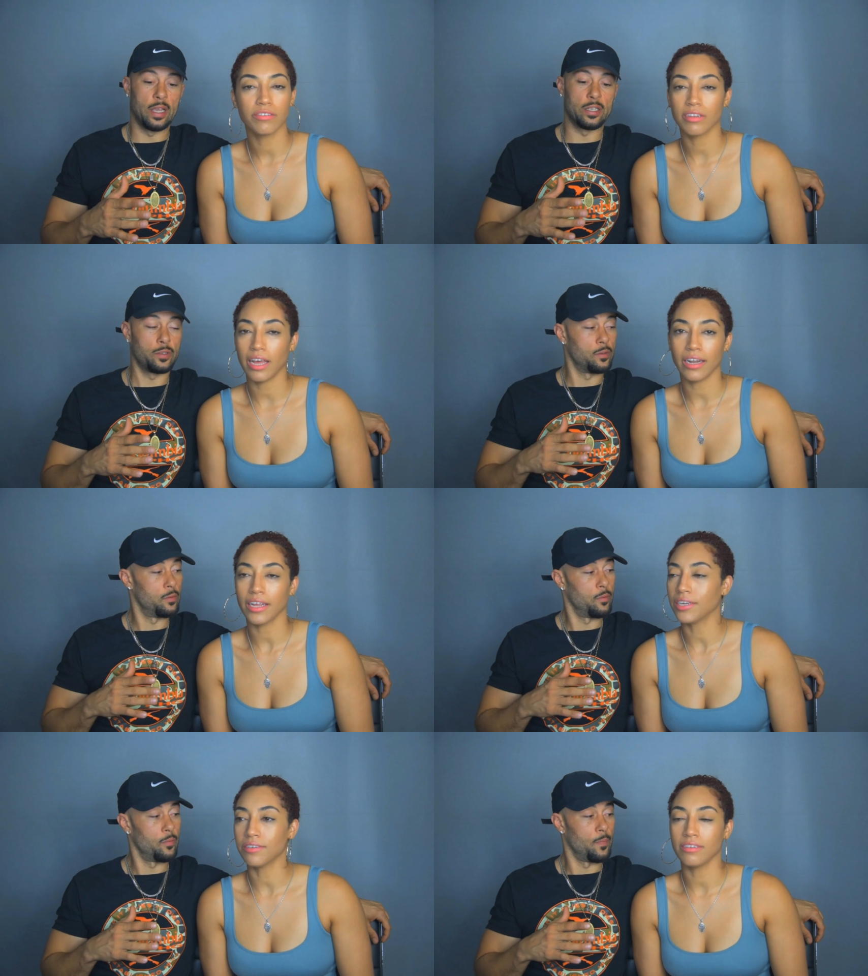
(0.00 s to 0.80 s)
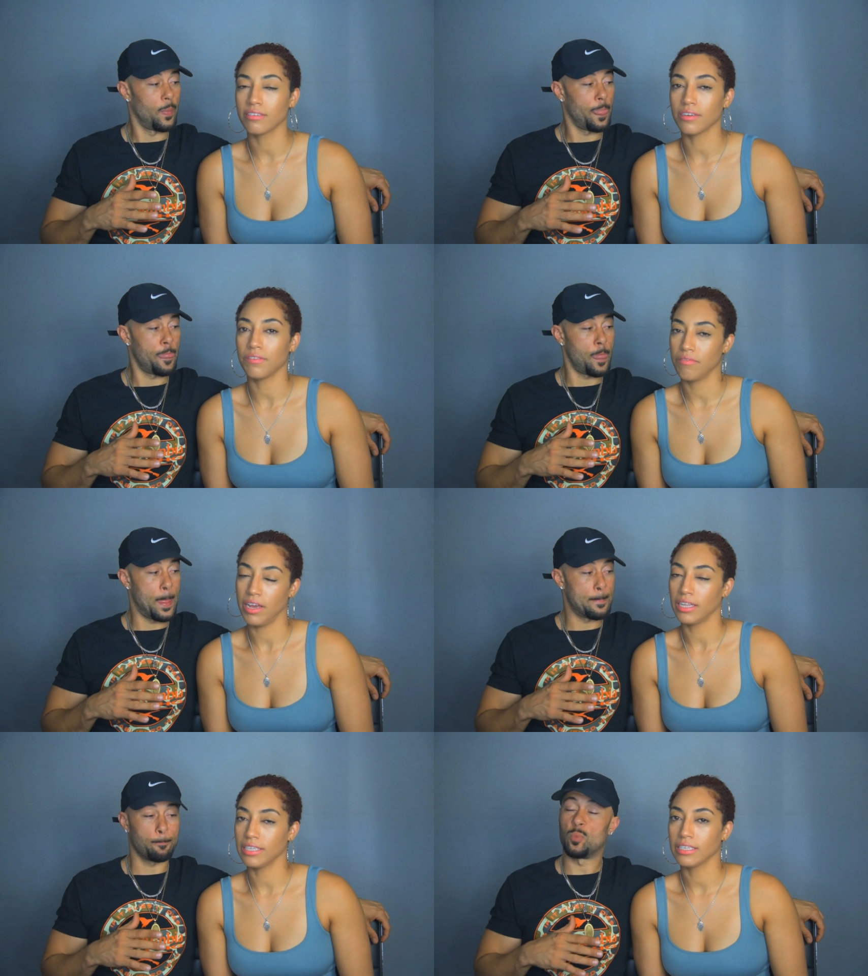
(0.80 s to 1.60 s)
Speaker 1: there's a lot of areas of the
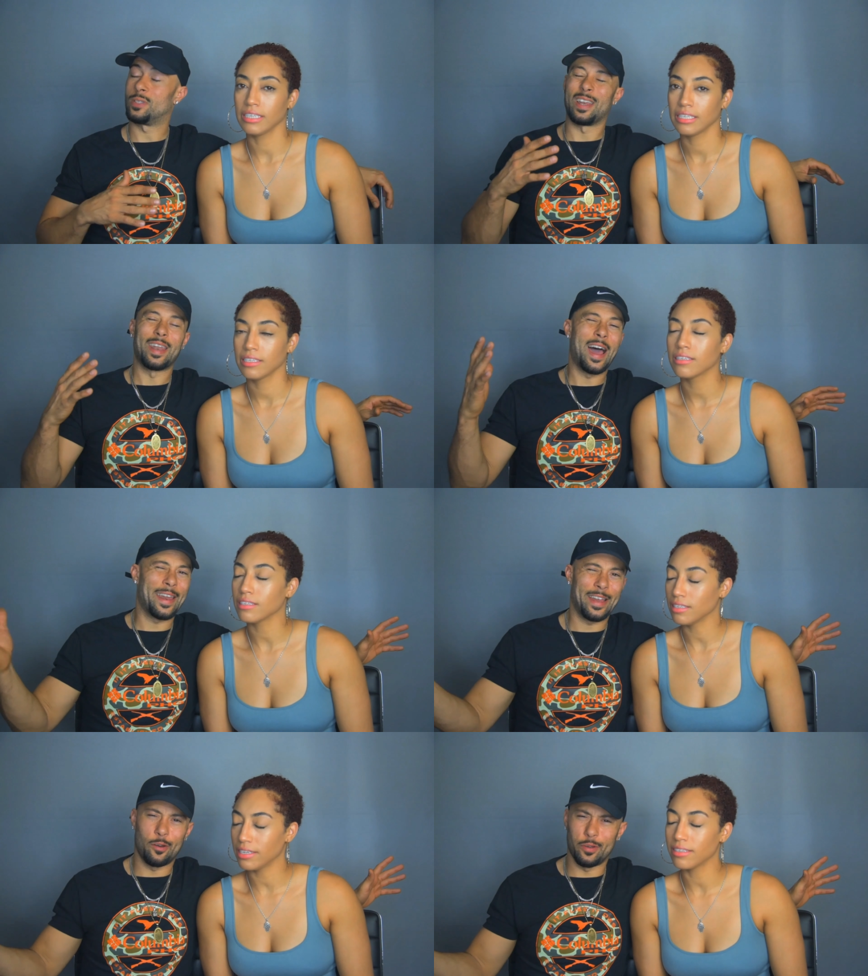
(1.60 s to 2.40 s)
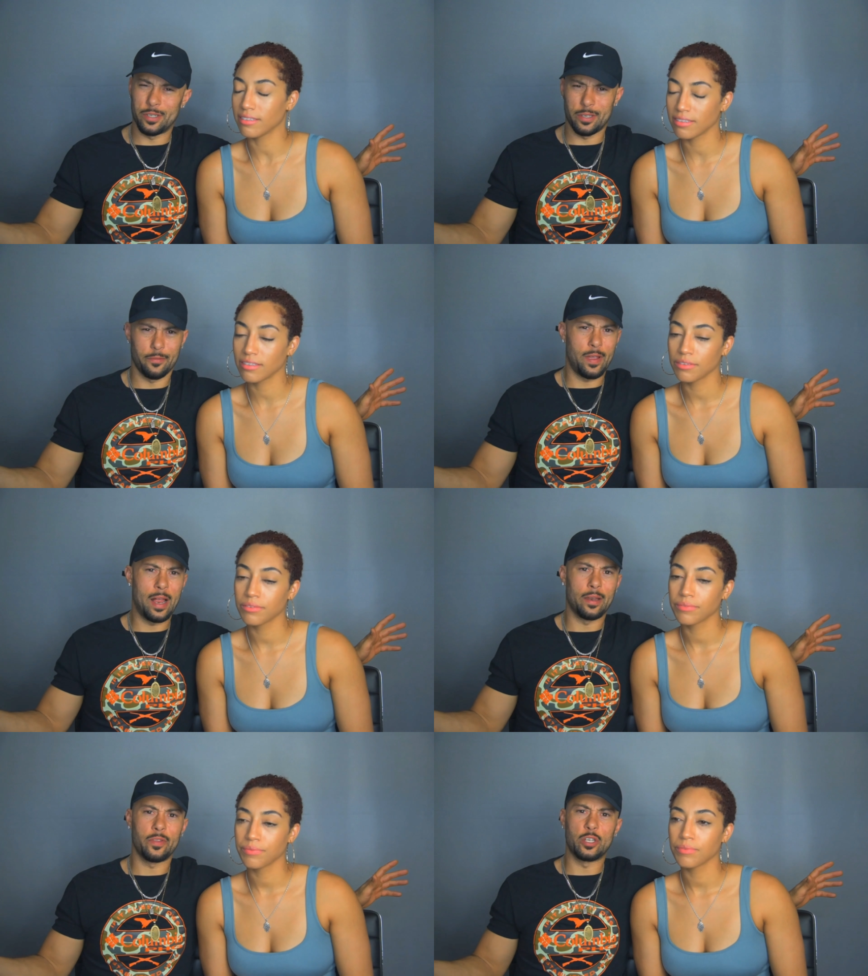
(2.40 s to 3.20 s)
valley. It's a lot of areas of the
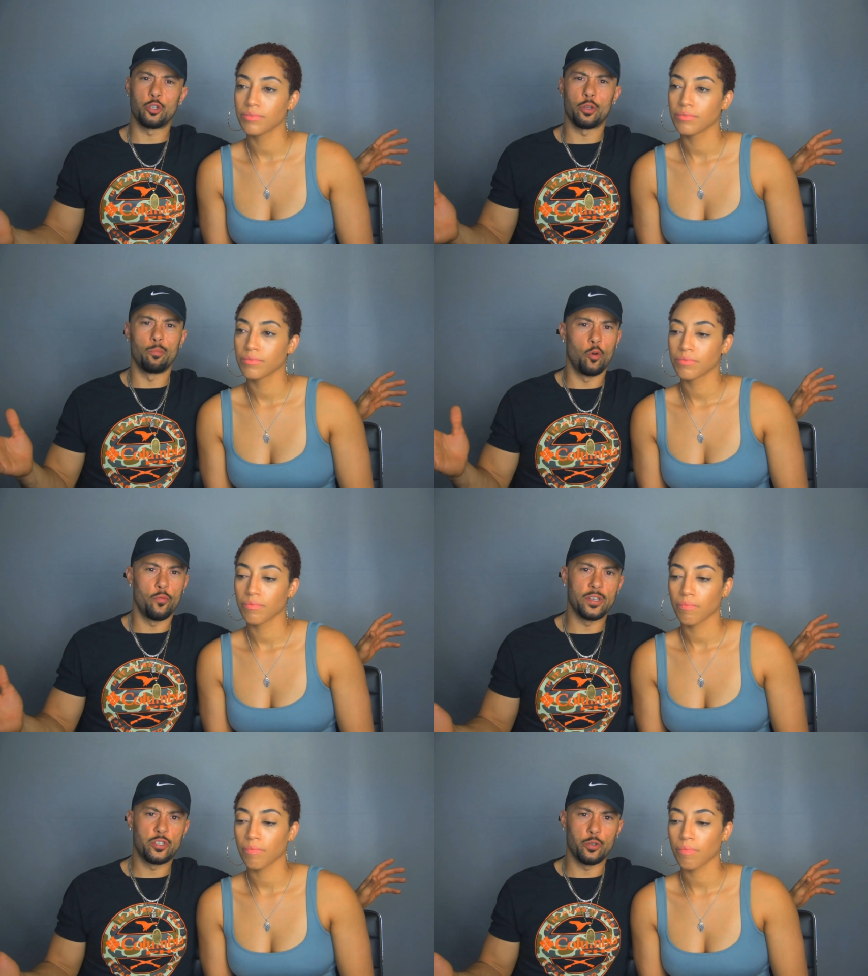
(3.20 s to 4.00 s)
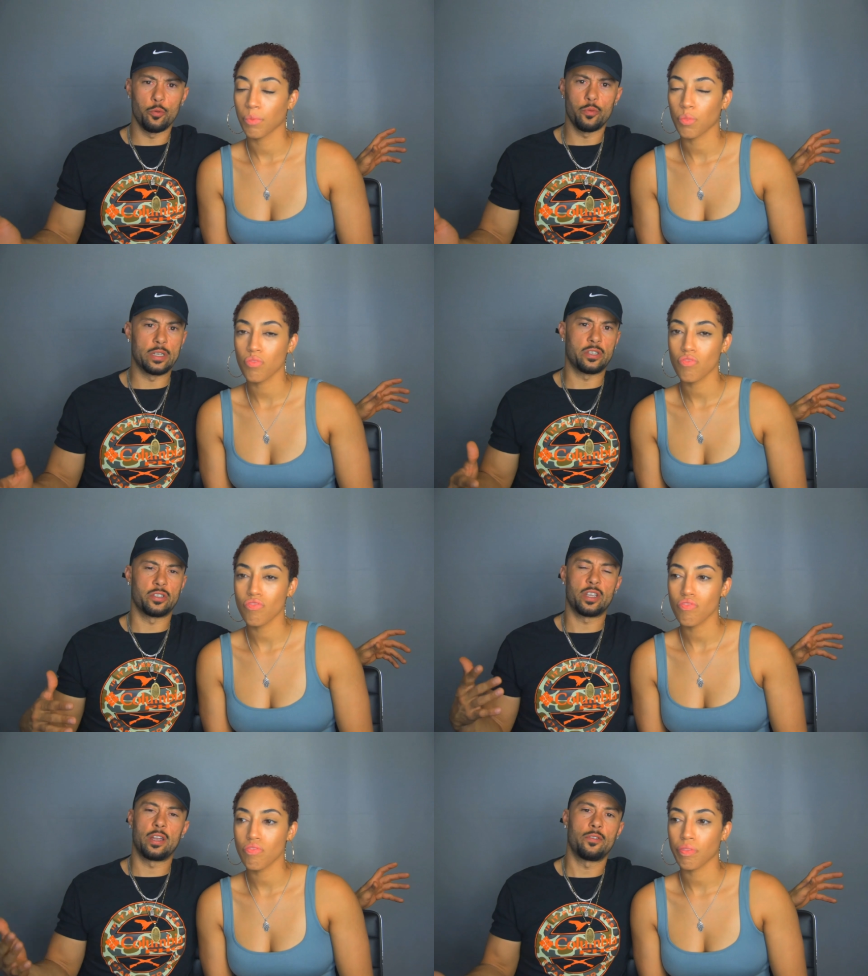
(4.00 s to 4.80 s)
valley that you can move into. That's a
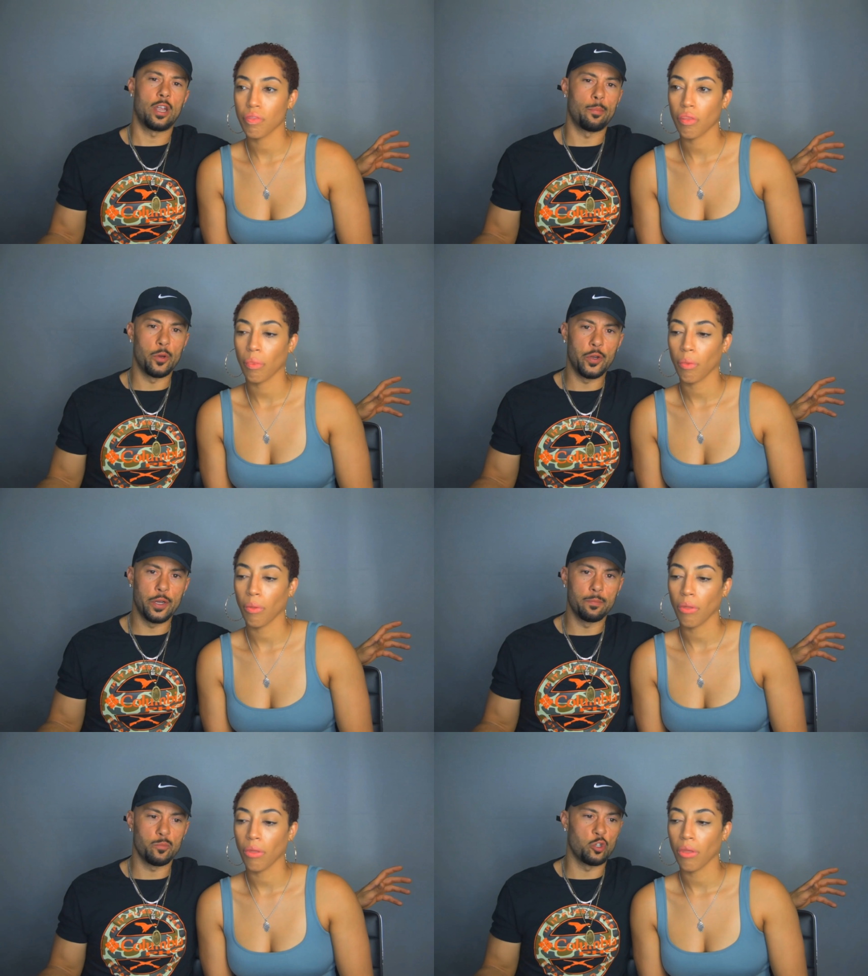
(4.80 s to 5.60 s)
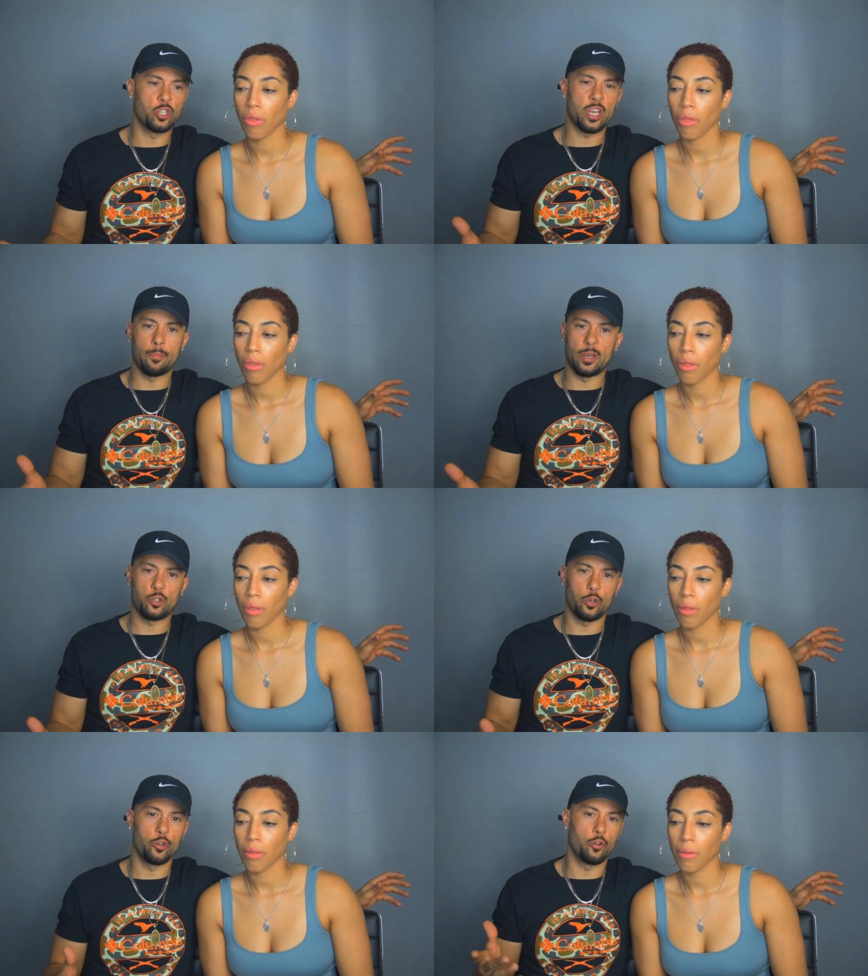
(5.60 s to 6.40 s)
safe neighborhood. You just got to make
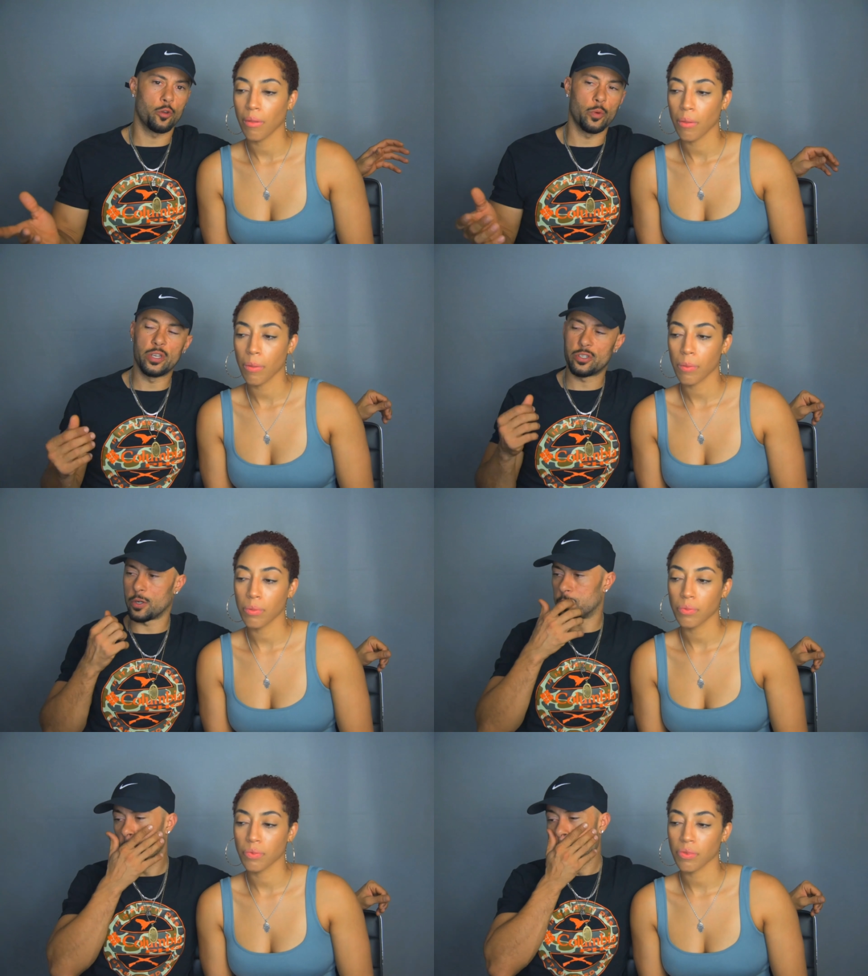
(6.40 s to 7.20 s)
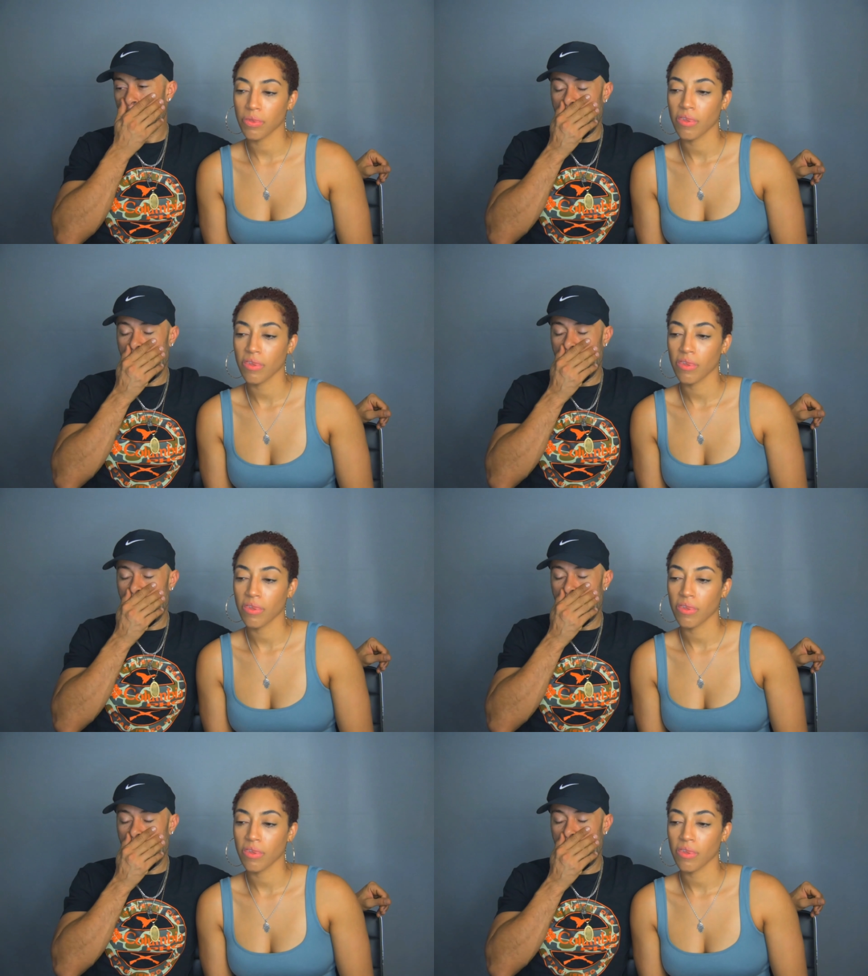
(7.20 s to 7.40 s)
sure you do your research research.